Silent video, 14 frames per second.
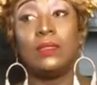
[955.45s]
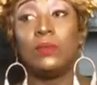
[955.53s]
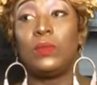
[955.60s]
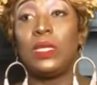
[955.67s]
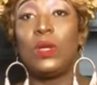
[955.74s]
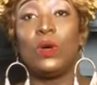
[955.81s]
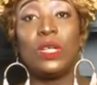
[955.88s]

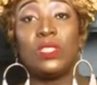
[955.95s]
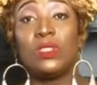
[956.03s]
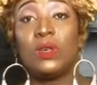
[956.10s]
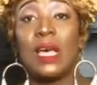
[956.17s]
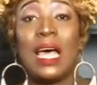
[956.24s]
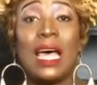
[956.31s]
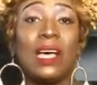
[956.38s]
We
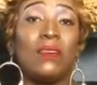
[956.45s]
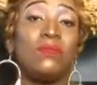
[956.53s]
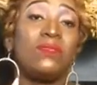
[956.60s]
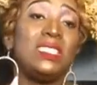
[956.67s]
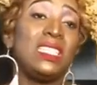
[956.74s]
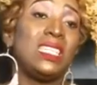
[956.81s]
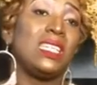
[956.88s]
also
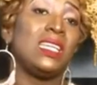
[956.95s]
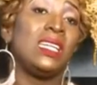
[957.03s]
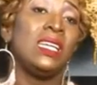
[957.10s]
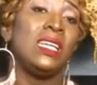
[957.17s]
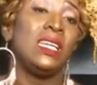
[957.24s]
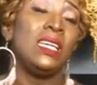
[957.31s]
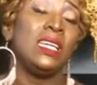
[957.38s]
have the
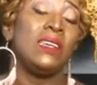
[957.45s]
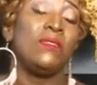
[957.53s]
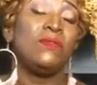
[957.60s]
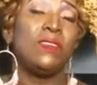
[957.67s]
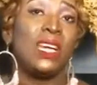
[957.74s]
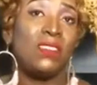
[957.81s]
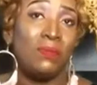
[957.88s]

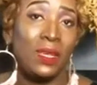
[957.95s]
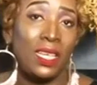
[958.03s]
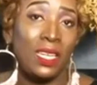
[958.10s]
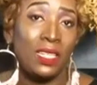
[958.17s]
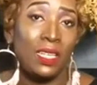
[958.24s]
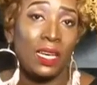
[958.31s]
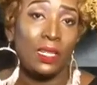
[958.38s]
$5
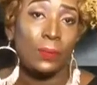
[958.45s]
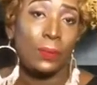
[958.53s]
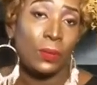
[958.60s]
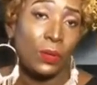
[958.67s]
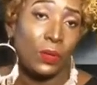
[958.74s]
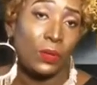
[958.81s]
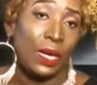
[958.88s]
million
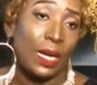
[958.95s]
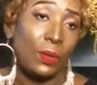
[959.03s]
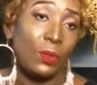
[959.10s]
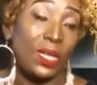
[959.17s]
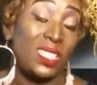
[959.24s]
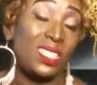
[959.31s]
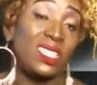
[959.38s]

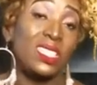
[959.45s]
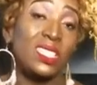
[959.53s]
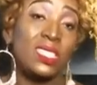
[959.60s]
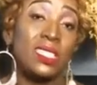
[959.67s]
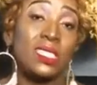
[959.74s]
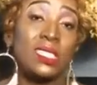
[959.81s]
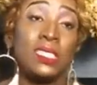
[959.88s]
program, which
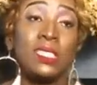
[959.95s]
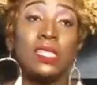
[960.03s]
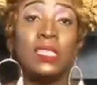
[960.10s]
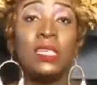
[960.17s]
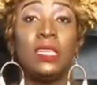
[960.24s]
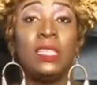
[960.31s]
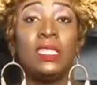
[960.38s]
is
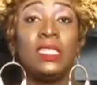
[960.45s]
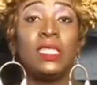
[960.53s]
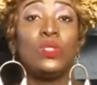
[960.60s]
the